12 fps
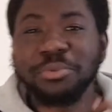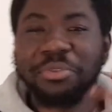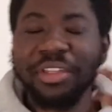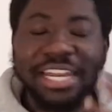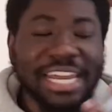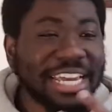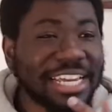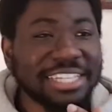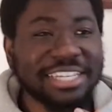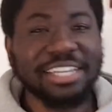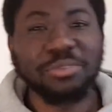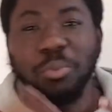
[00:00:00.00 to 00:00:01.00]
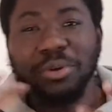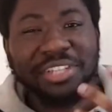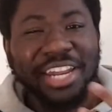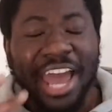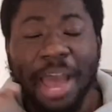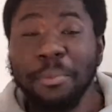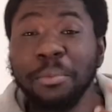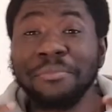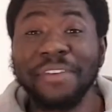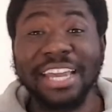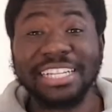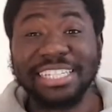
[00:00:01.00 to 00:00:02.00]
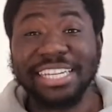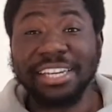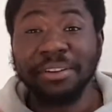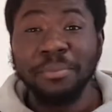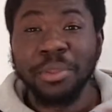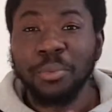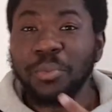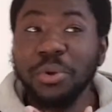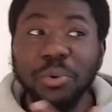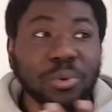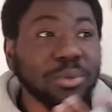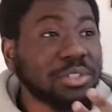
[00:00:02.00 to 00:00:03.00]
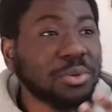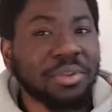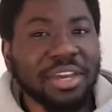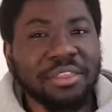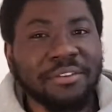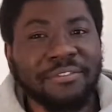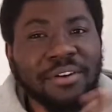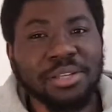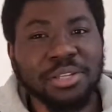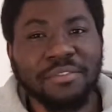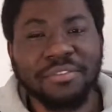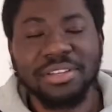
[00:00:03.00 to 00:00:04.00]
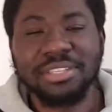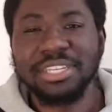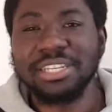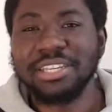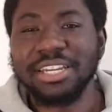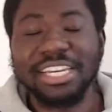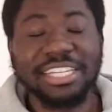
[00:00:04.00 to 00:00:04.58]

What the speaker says: with the Lakers is what's going to happen with AD? We all saw that in the first half of the season he